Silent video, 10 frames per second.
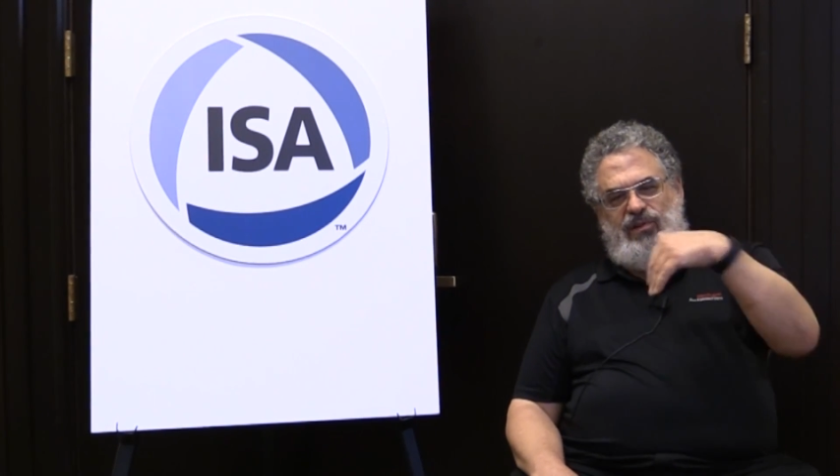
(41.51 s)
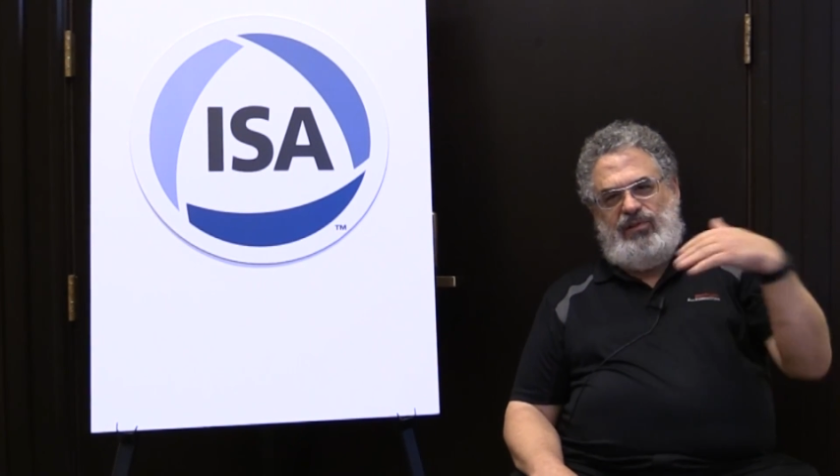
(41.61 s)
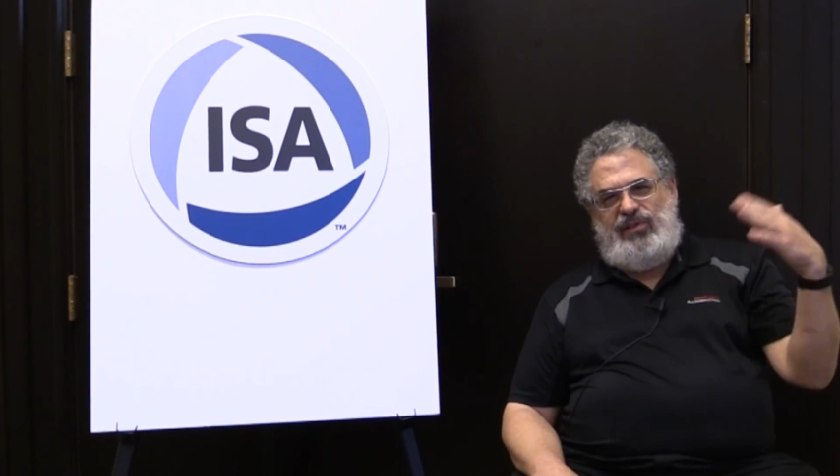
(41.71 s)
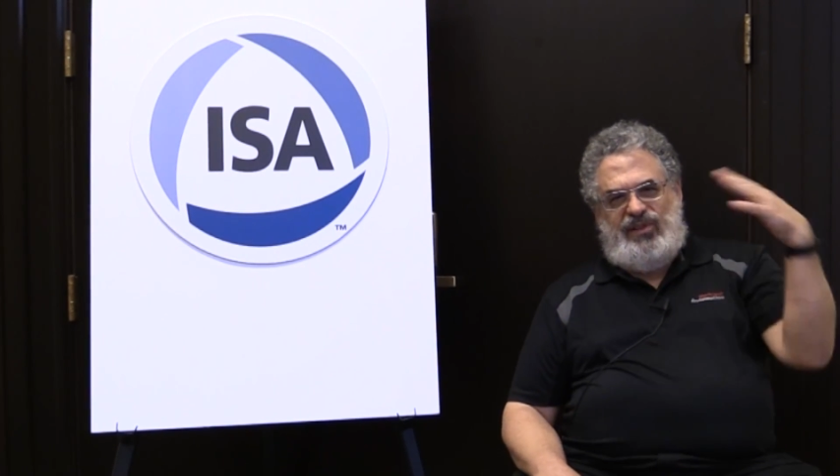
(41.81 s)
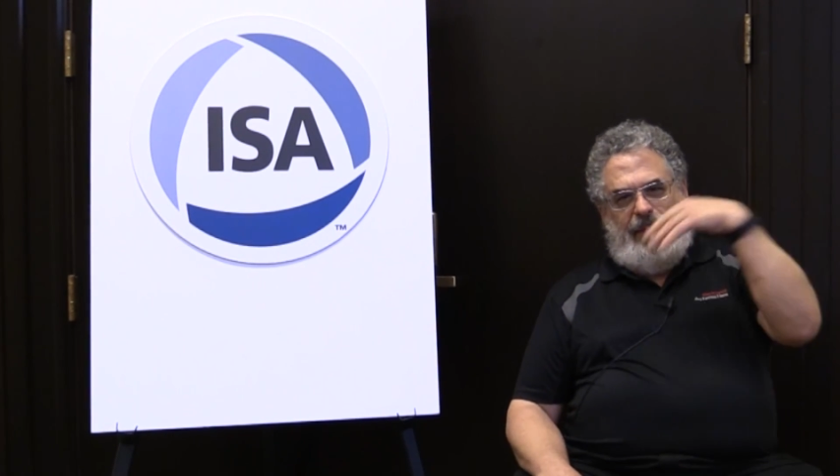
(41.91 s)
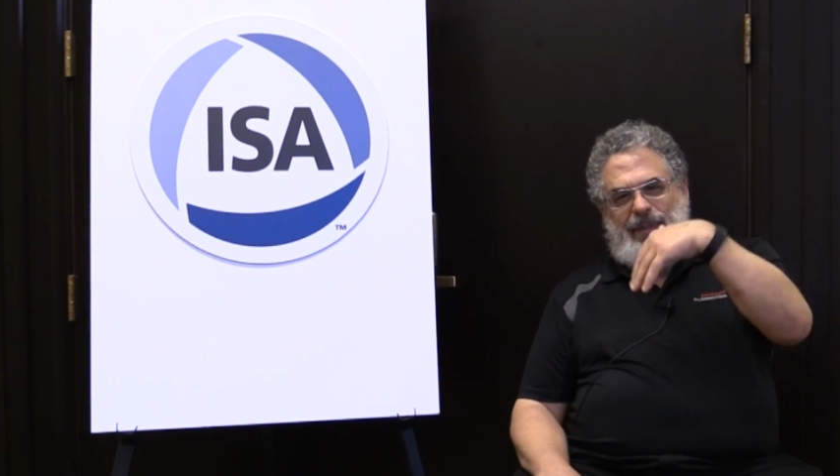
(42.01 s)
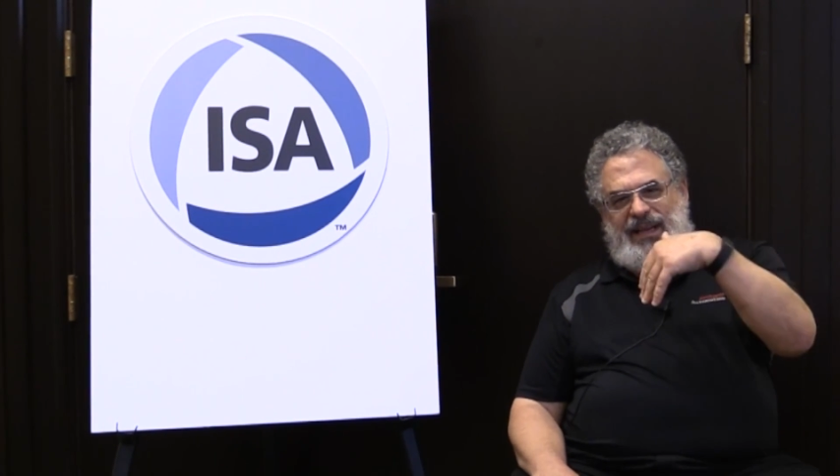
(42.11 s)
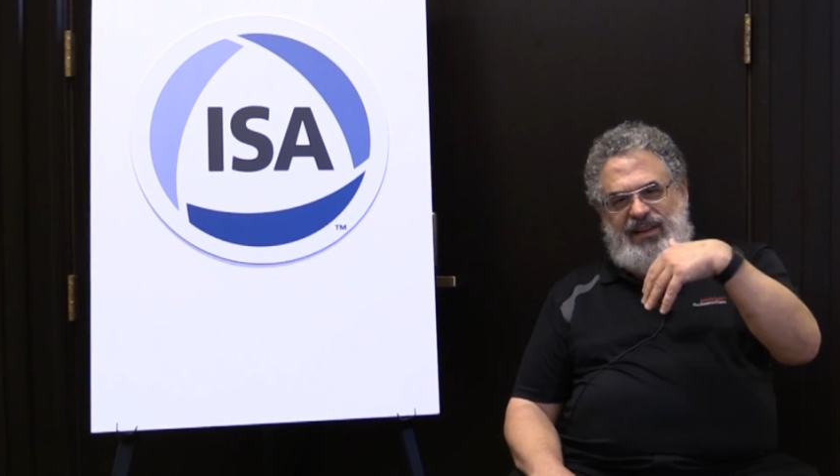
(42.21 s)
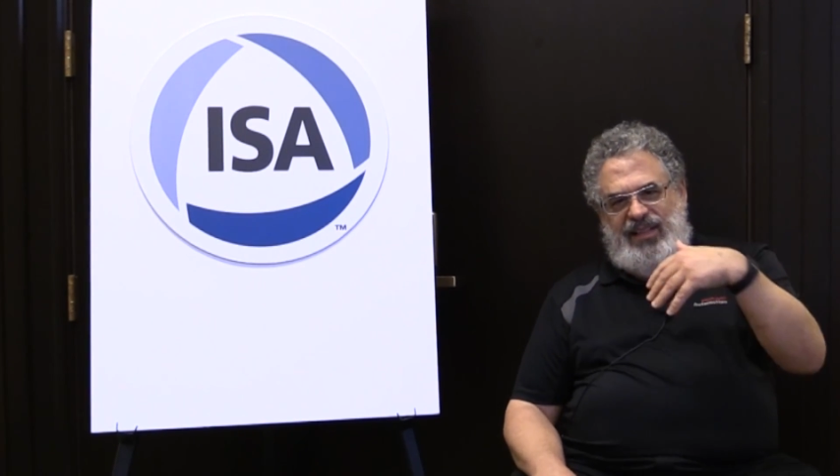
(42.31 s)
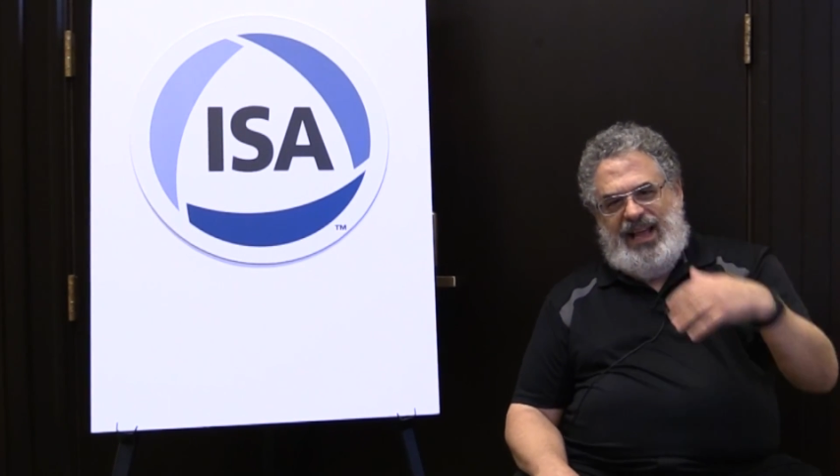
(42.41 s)
you're
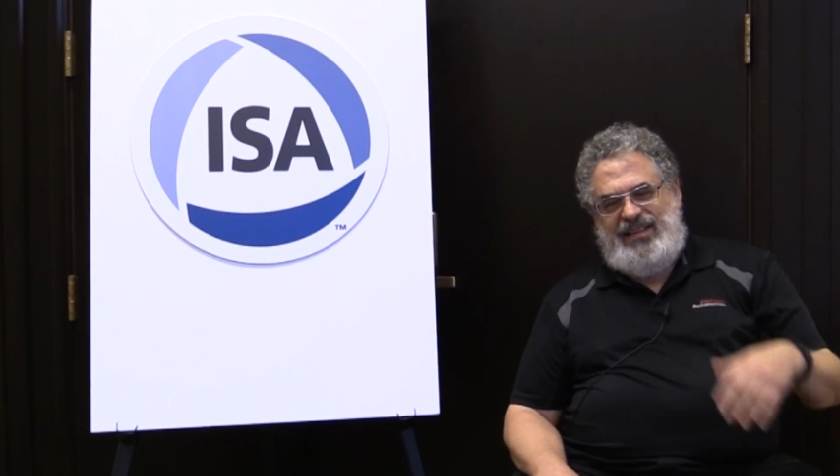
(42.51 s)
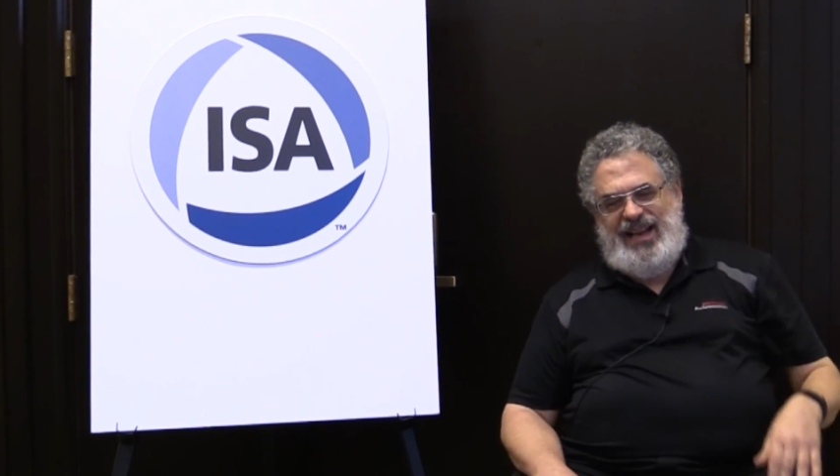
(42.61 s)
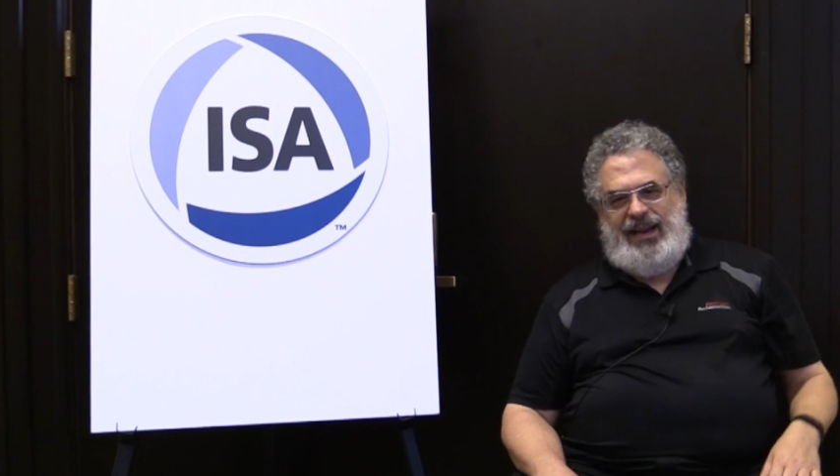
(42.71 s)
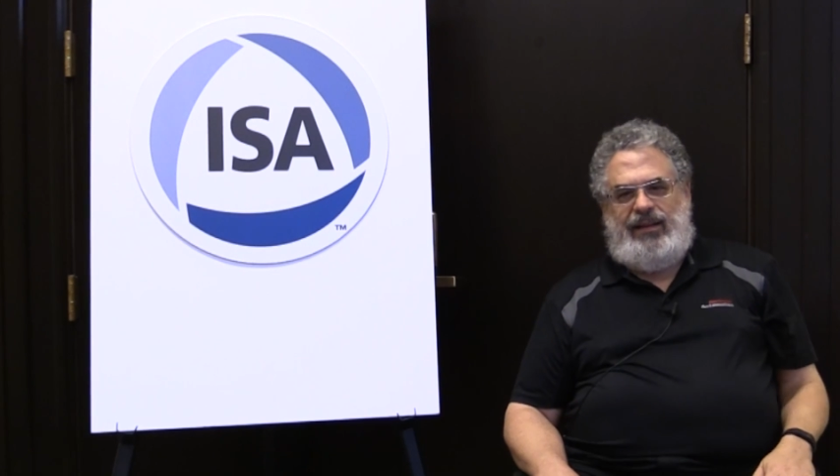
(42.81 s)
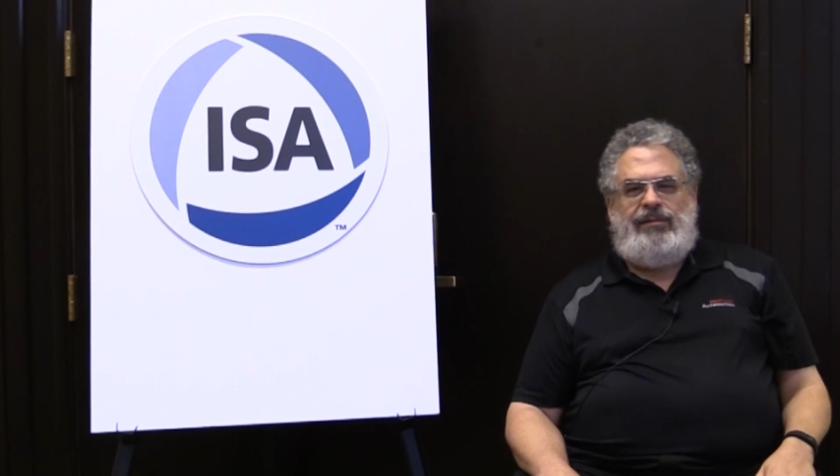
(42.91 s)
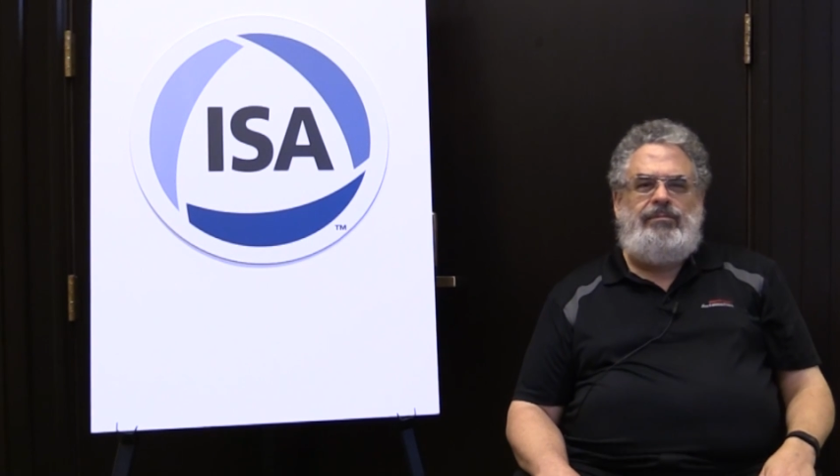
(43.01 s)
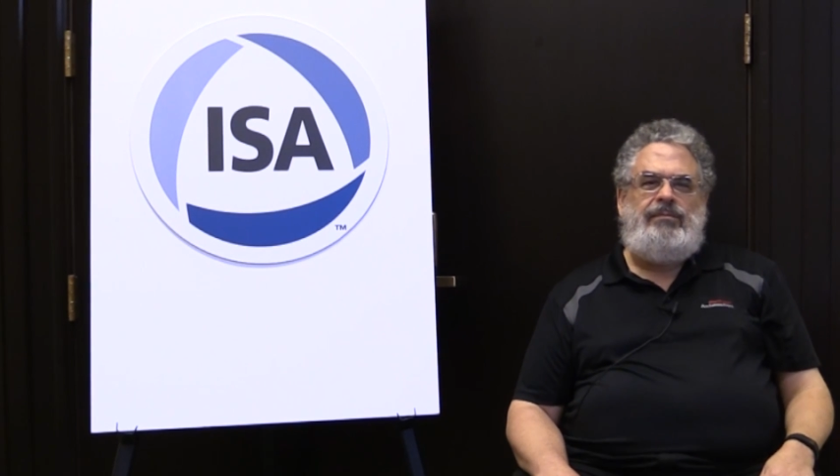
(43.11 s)
dumping into that tank,